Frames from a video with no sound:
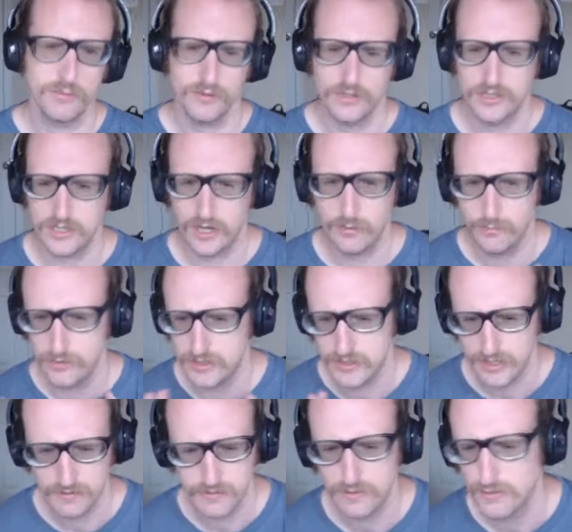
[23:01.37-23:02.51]
boots up and
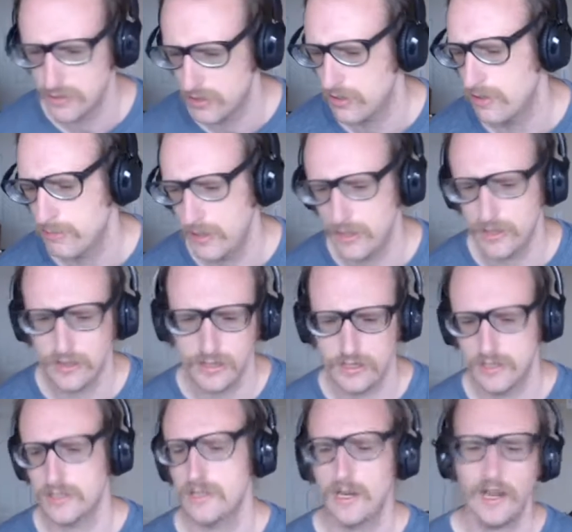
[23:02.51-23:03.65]
saves everything automatically. It
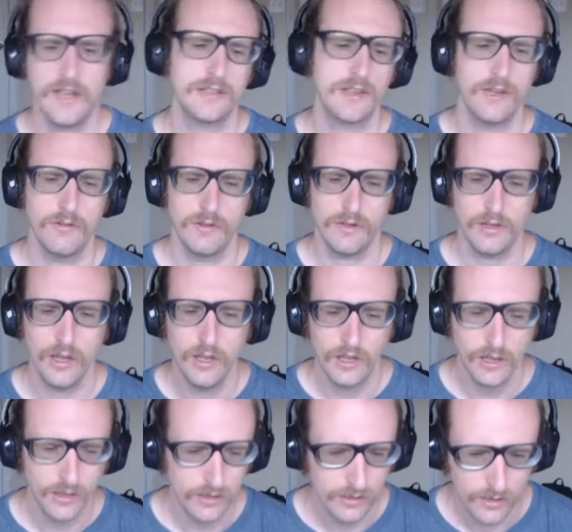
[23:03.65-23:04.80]
doesn't ask you any
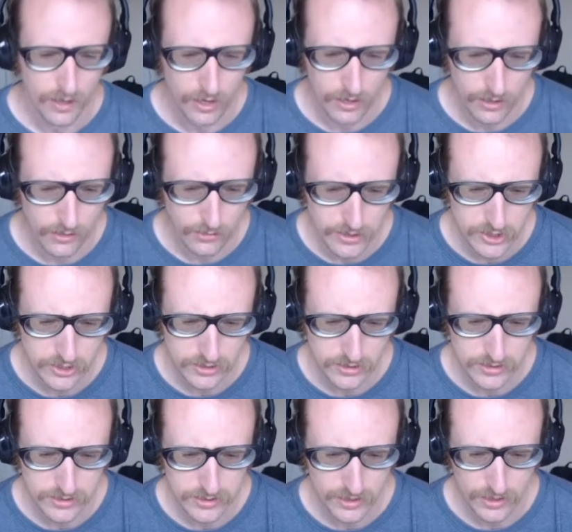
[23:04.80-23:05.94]

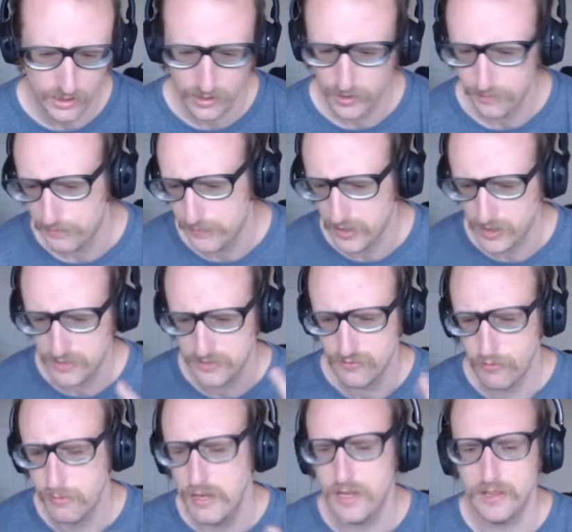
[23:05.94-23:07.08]
questions because
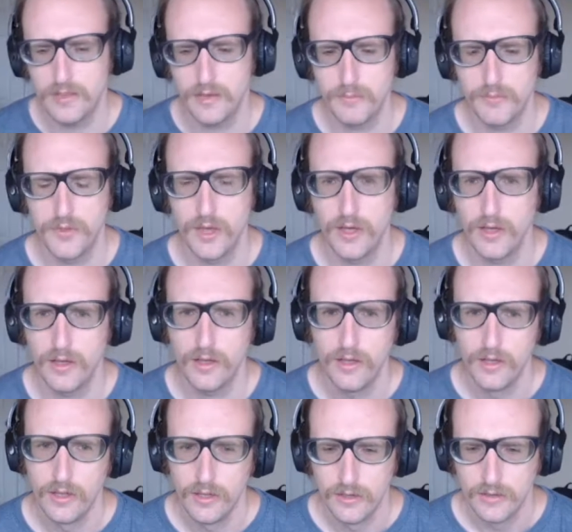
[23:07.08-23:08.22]
for me the
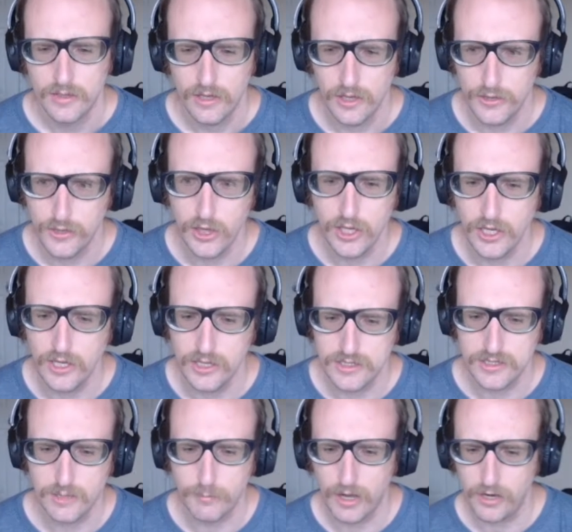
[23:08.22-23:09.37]
thinking is
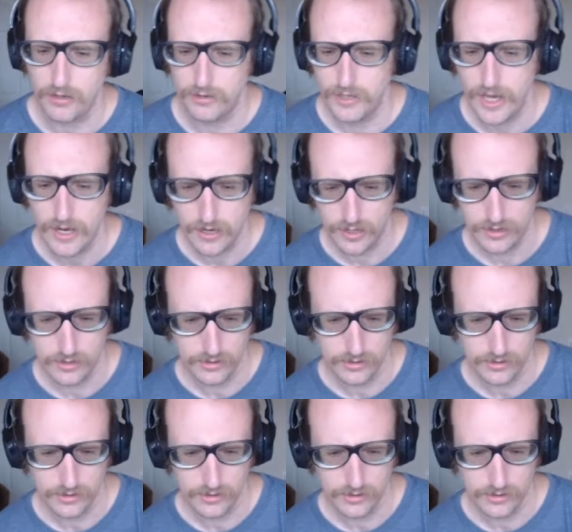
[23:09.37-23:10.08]
the bottleneck.